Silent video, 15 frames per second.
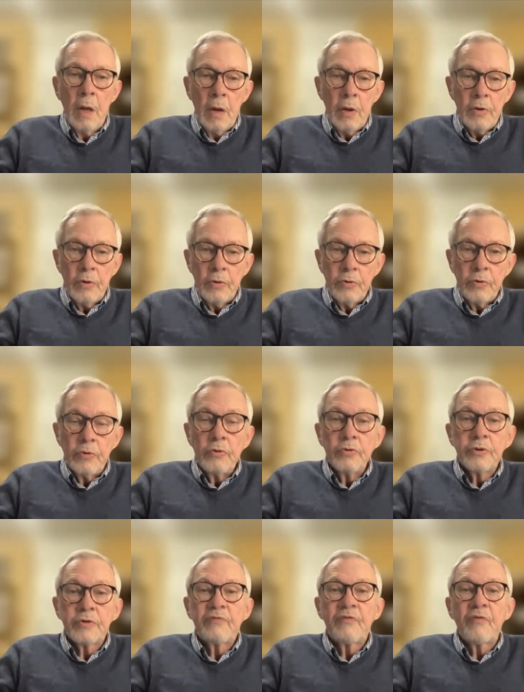
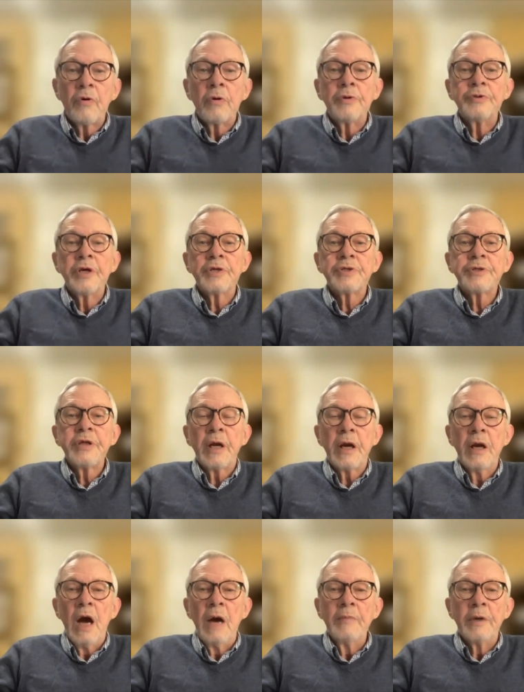UUs for a just
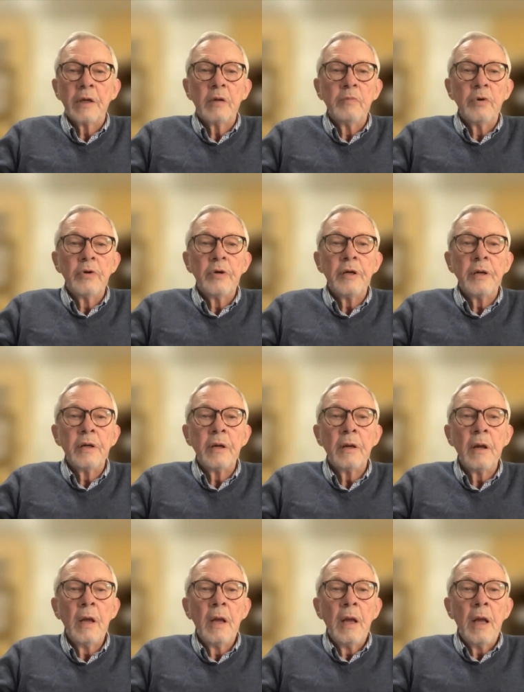economic community,
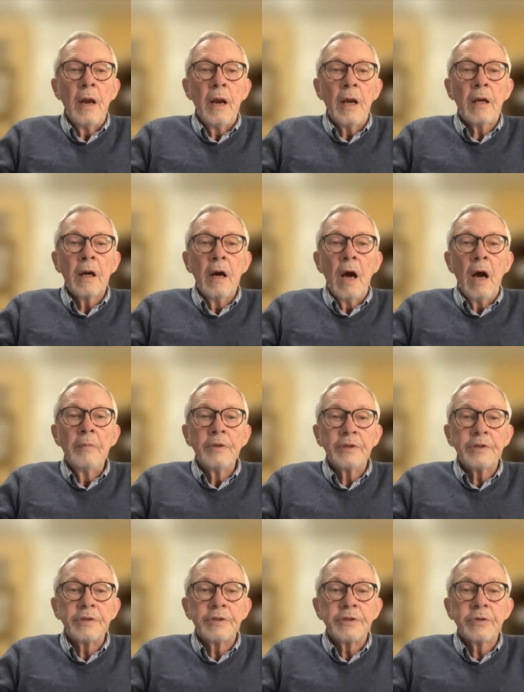and
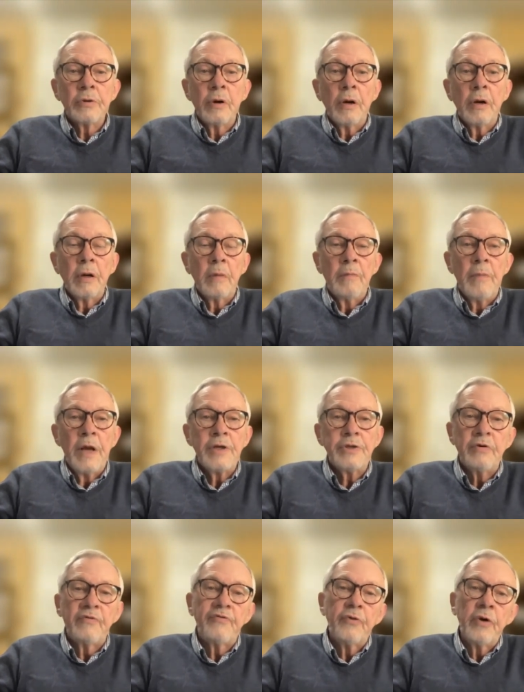economics is certainly a
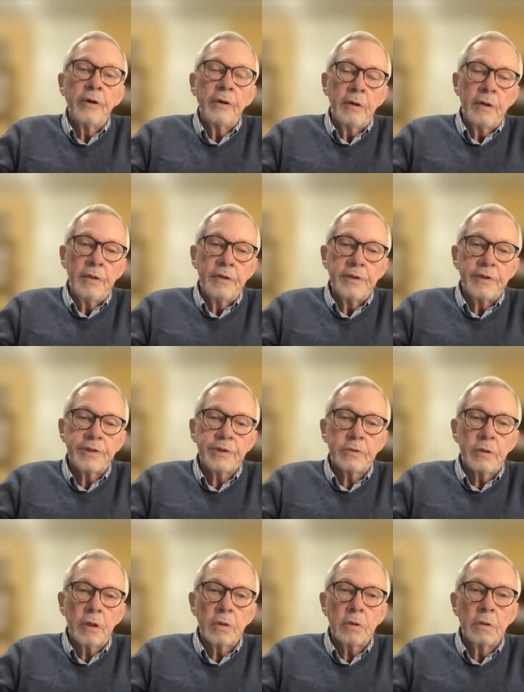major front in this
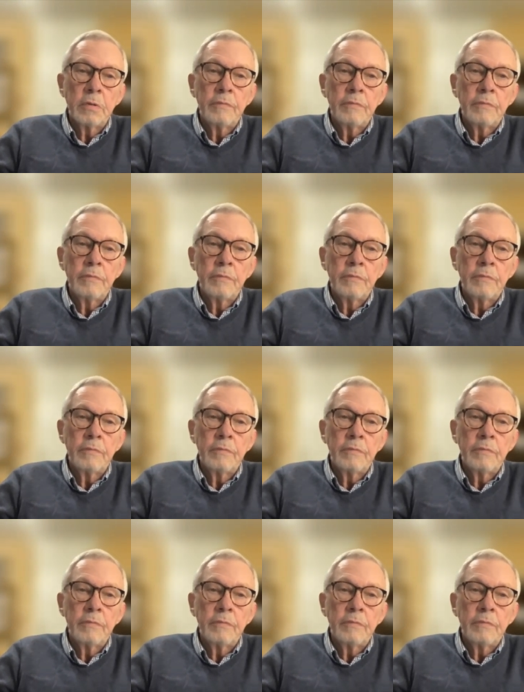struggle.